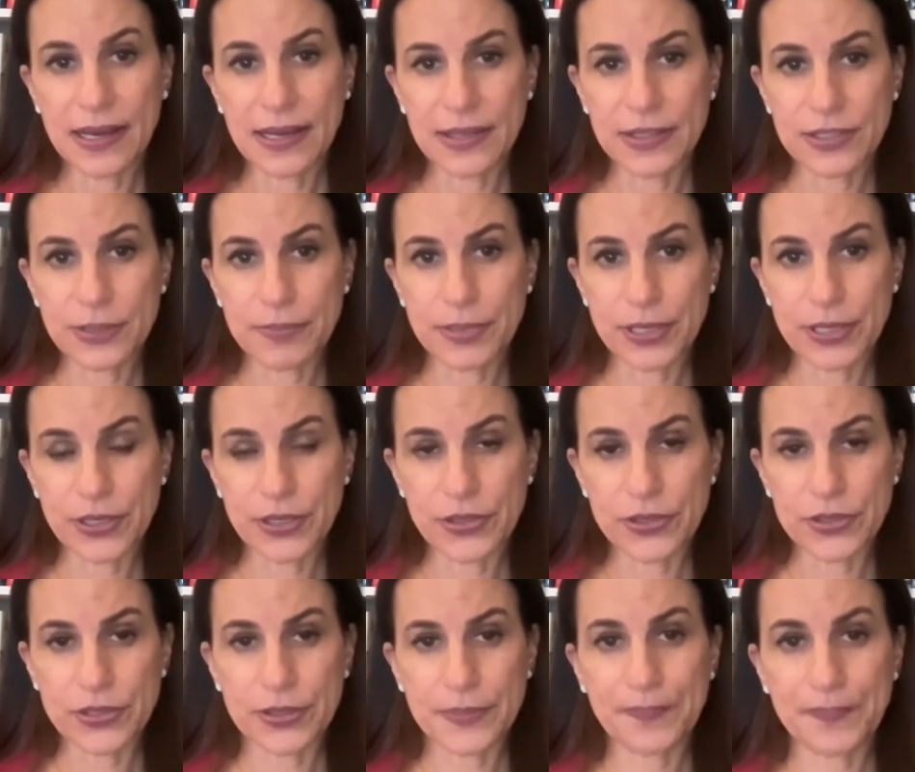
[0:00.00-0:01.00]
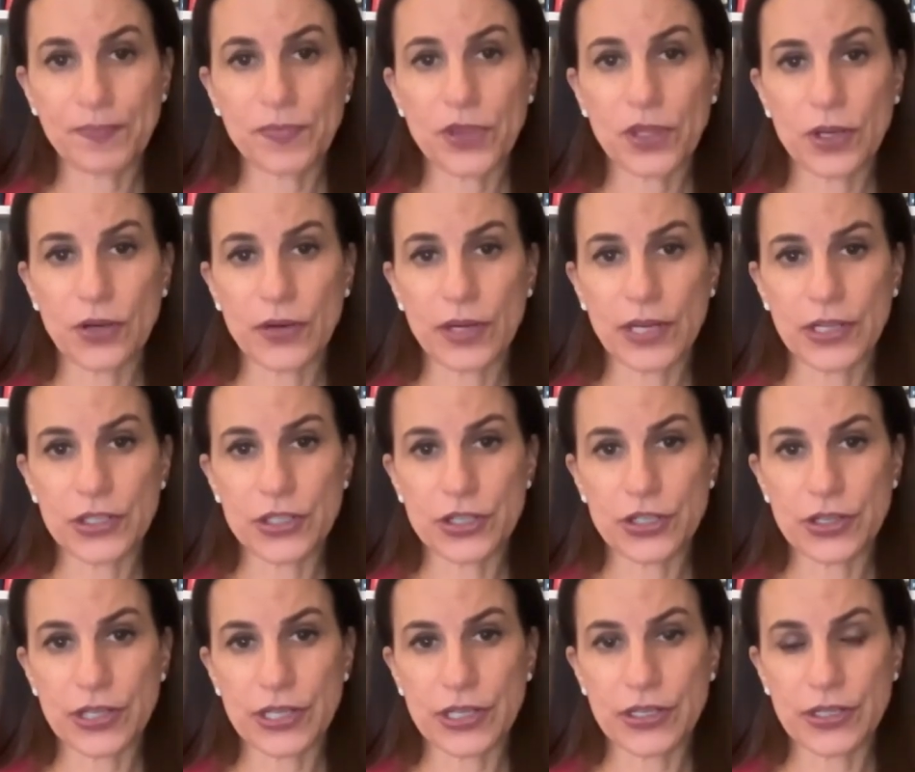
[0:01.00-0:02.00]
I suppose the grand
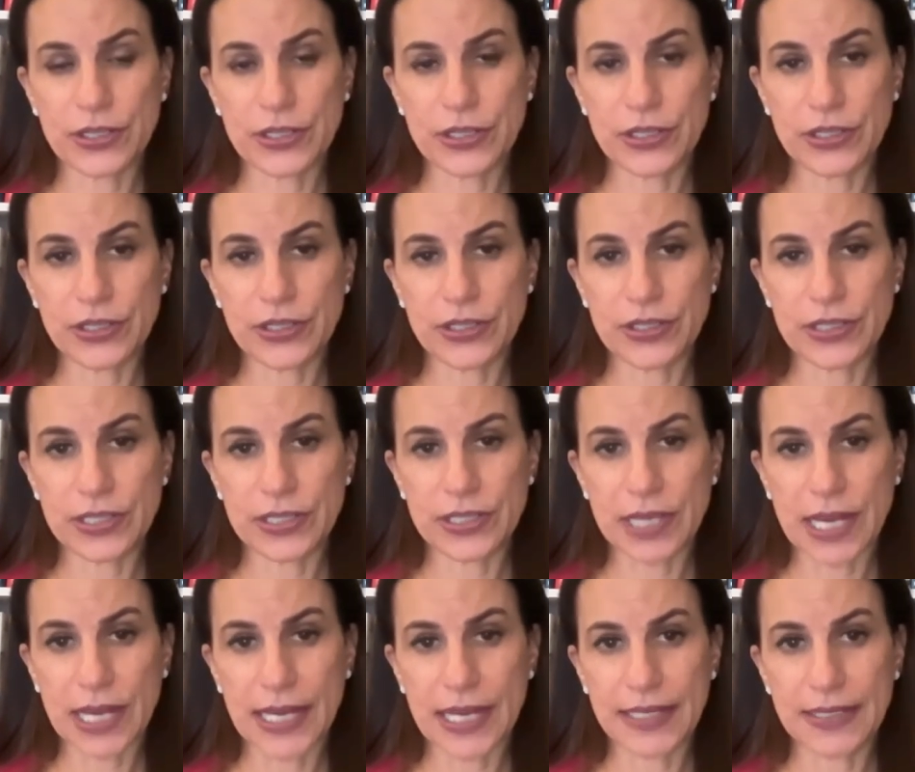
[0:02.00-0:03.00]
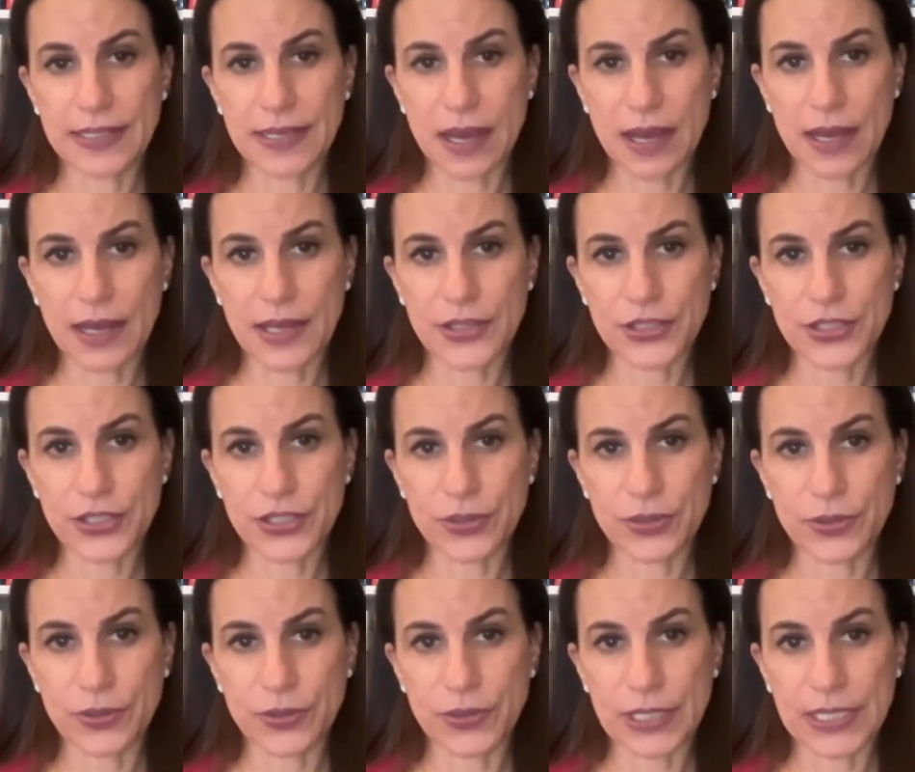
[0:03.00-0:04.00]
jury could decide not
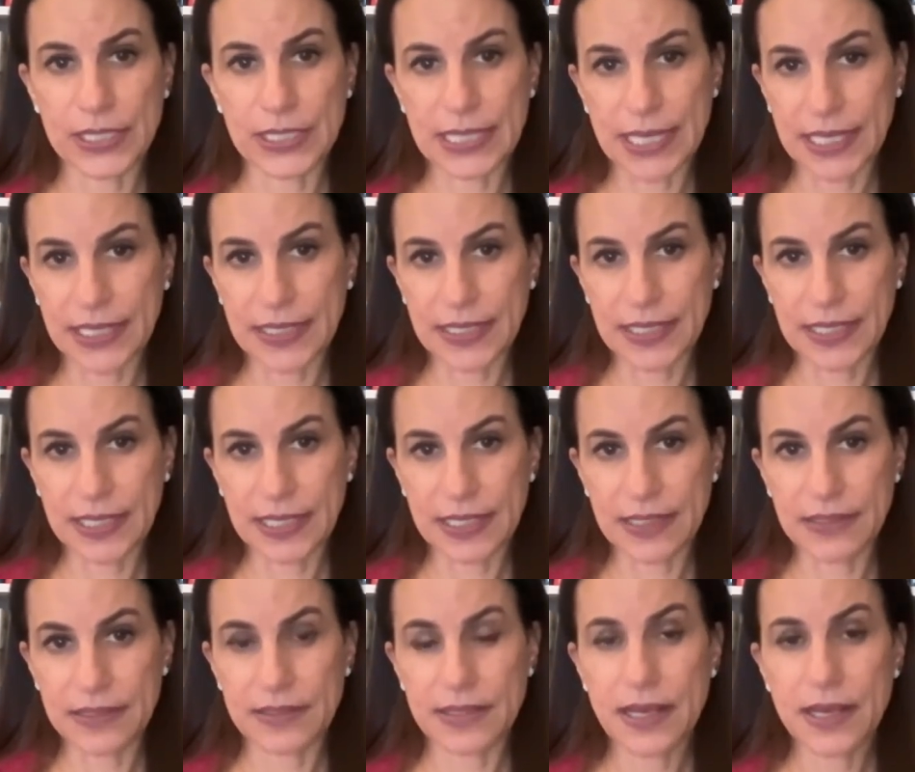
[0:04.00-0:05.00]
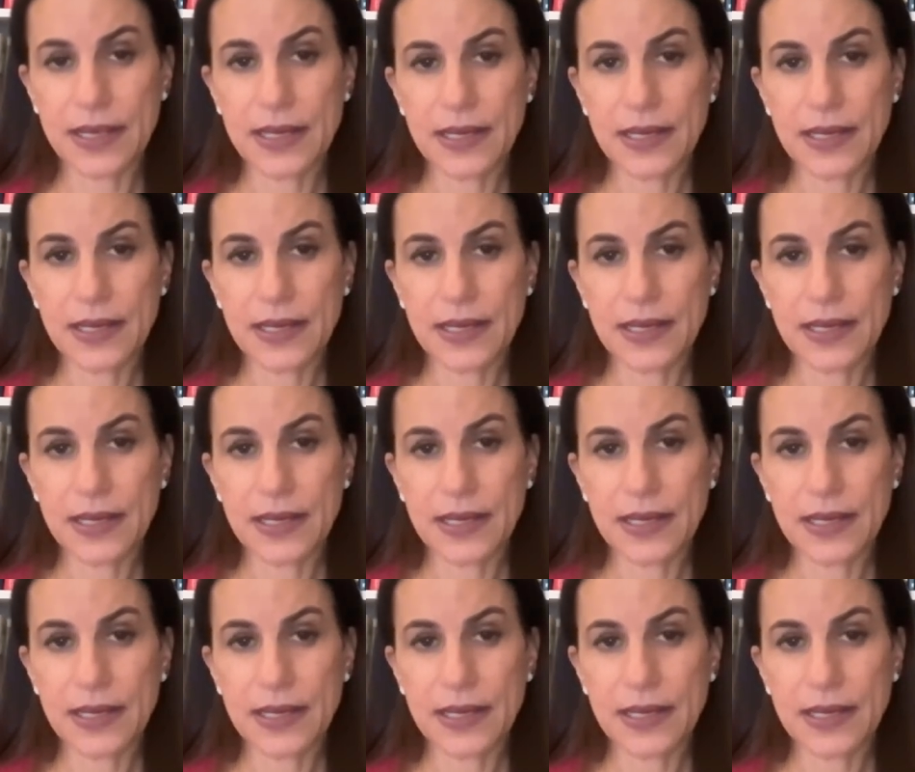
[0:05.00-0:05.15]
to indict the case.